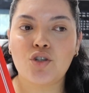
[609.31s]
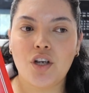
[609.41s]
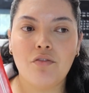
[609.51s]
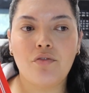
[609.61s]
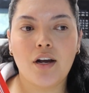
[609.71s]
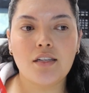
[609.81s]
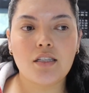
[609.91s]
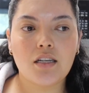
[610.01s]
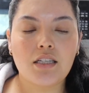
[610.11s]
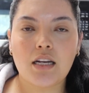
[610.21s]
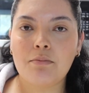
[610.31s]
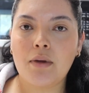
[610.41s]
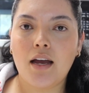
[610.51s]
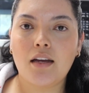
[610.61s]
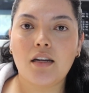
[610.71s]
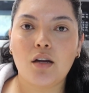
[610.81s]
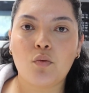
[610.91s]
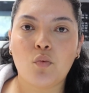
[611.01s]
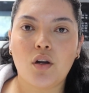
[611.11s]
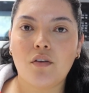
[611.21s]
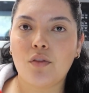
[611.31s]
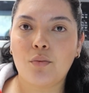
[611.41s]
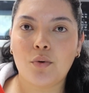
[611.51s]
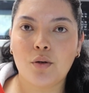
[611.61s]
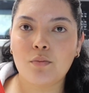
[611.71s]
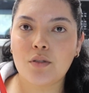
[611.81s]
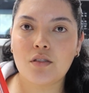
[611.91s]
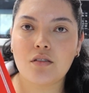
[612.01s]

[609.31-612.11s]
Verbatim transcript: She finds a dead man in one of the rooms